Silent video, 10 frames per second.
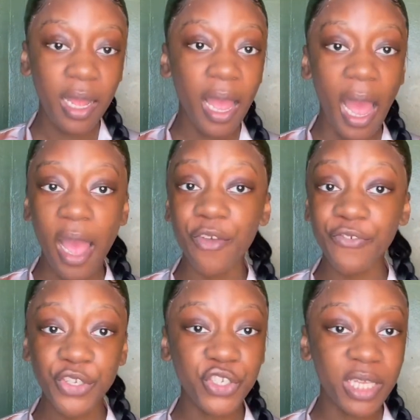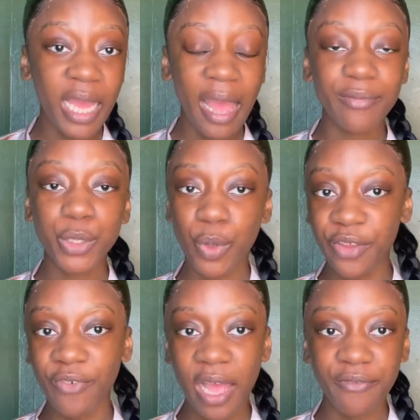I officially have
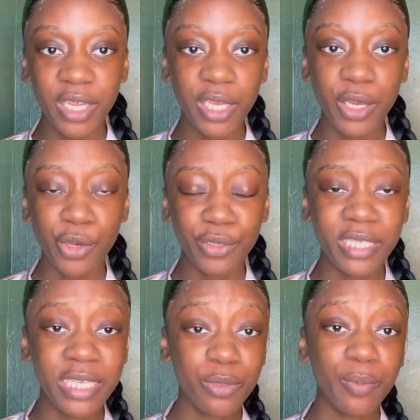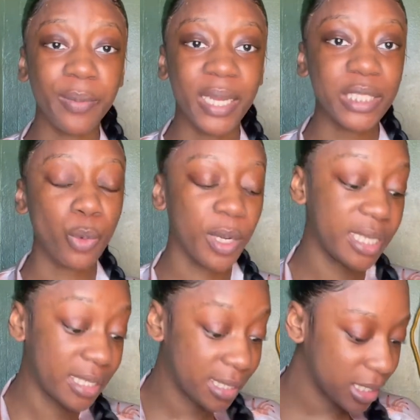25 videos. This will be my
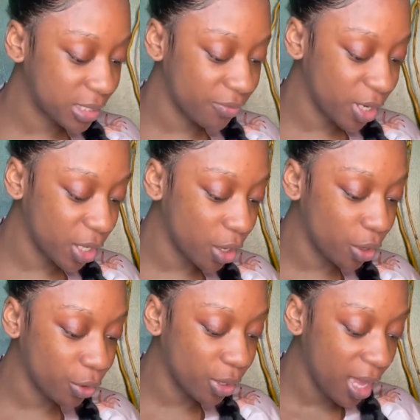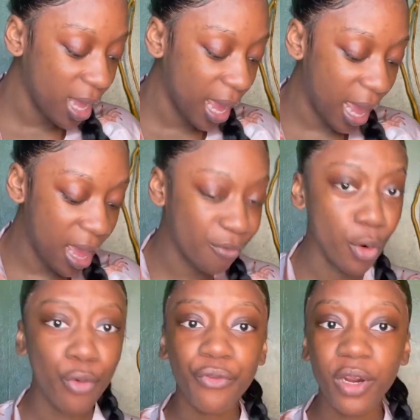26th video. I have
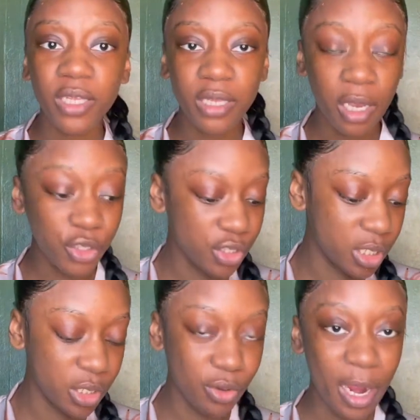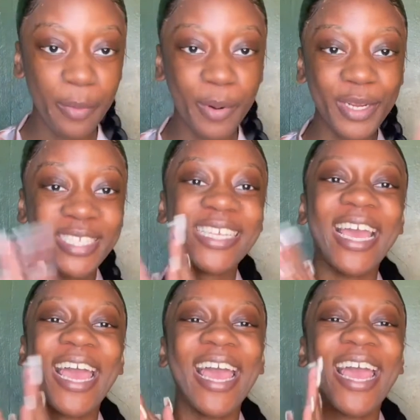over 100 subscribers.
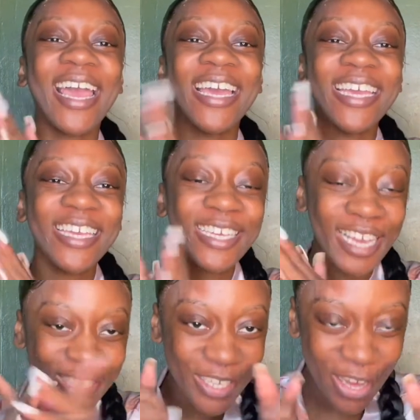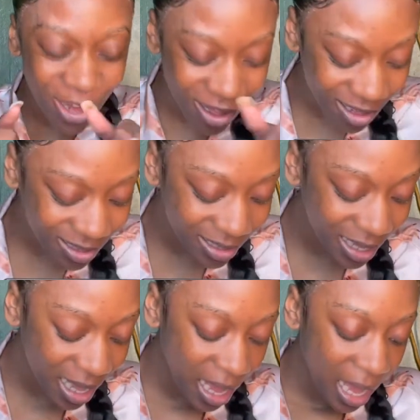Yay! Yay for y'all.
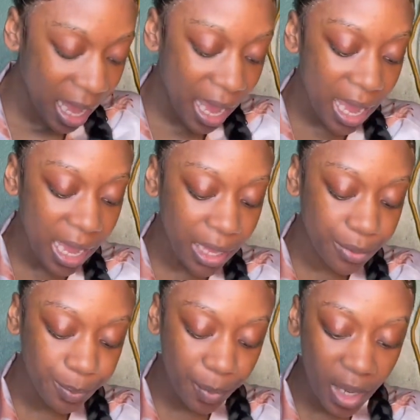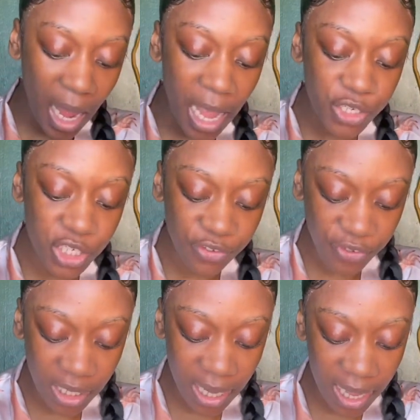And I just
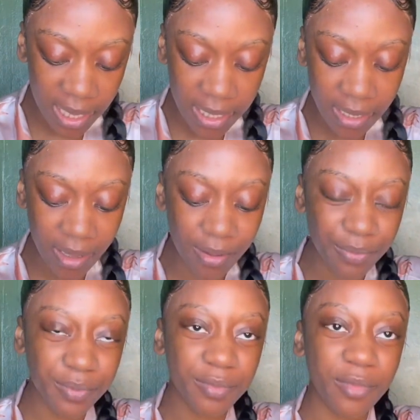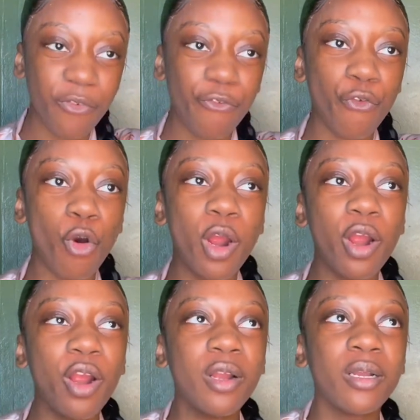feel like
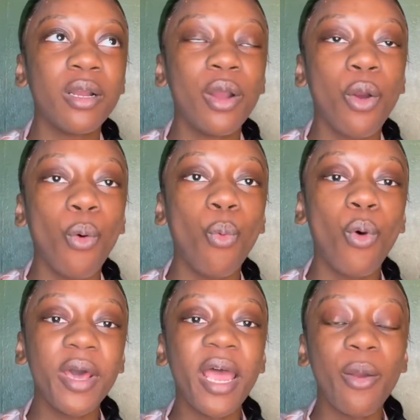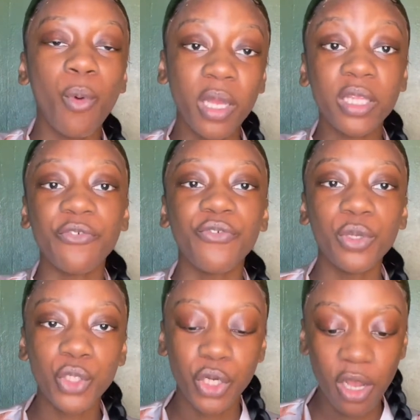for what I want the
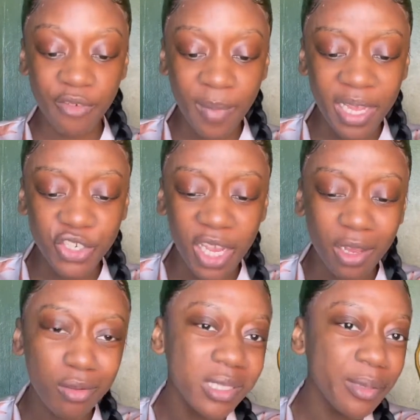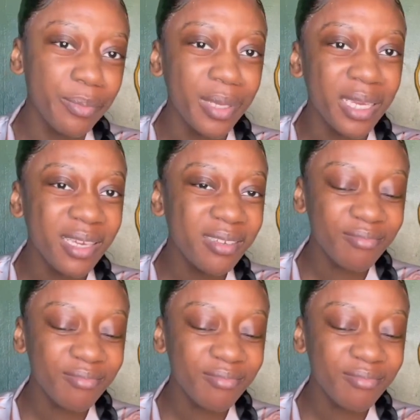future of my channel to be,